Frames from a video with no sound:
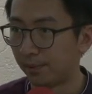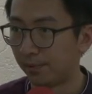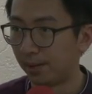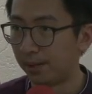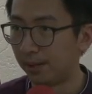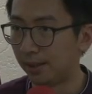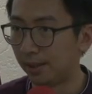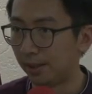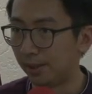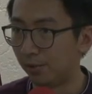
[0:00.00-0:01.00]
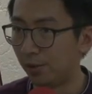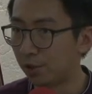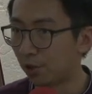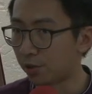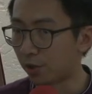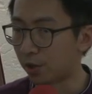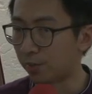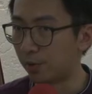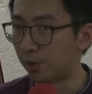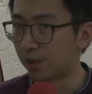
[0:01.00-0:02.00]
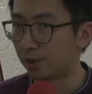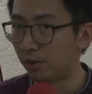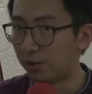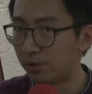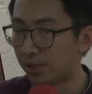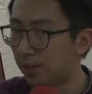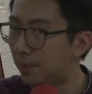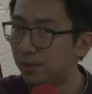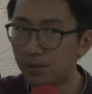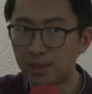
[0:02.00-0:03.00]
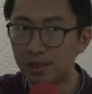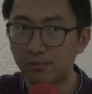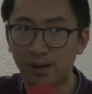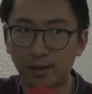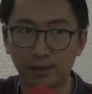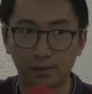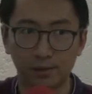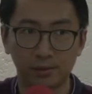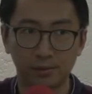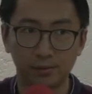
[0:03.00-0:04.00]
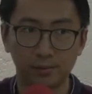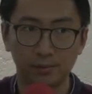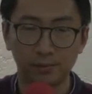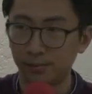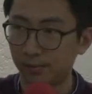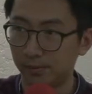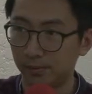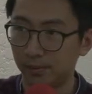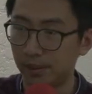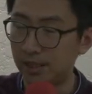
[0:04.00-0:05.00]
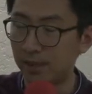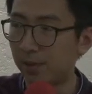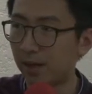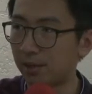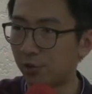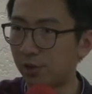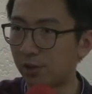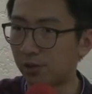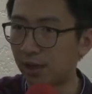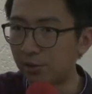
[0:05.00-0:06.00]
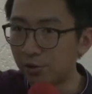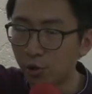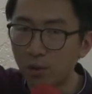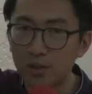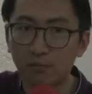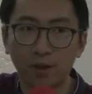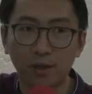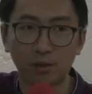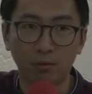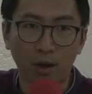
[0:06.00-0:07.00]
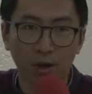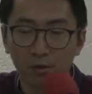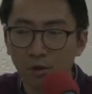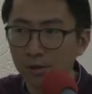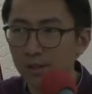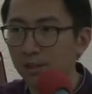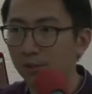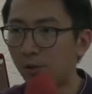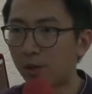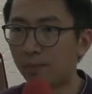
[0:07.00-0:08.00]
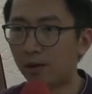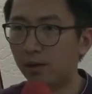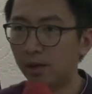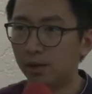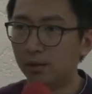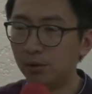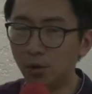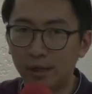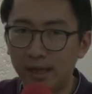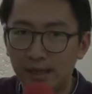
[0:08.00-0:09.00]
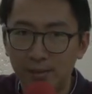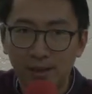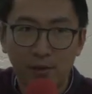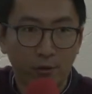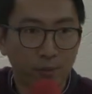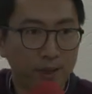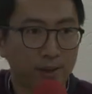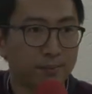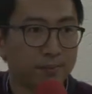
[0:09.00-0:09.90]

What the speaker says: Right? You read John's Gospel, Jesus says, when you see me, you see the Father. The disciple asked Jesus, can you show us the Father? What are you nonsense are you talking about? You're looking at Him now through me.